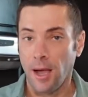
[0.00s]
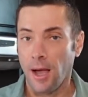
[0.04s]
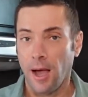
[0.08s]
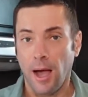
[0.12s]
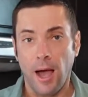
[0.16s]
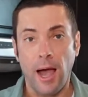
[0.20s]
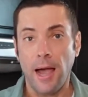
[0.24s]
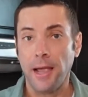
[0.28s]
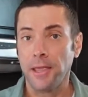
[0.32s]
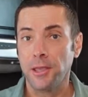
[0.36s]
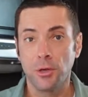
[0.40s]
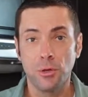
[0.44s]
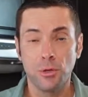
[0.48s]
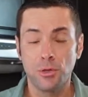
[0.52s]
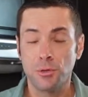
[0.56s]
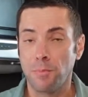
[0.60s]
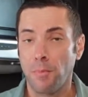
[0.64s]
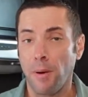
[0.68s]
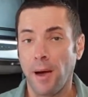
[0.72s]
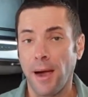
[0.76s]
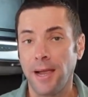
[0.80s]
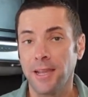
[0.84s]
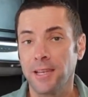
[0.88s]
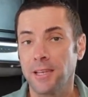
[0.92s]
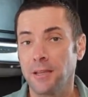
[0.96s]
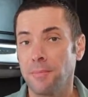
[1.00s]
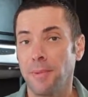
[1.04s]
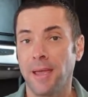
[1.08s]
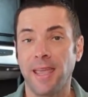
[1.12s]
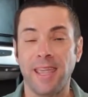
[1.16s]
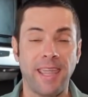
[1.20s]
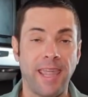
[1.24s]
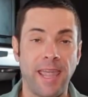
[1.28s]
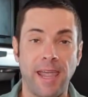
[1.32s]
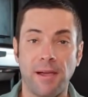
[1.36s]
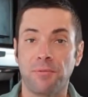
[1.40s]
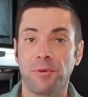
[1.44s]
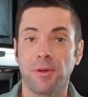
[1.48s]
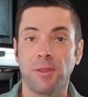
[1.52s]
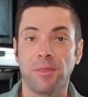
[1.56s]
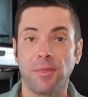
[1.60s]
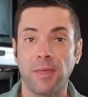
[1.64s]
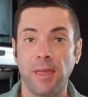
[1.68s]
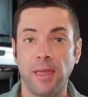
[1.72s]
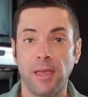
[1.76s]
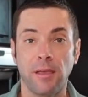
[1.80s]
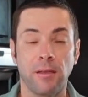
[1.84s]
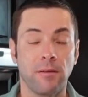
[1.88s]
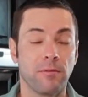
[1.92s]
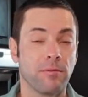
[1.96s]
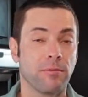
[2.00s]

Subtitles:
I use mine to make everything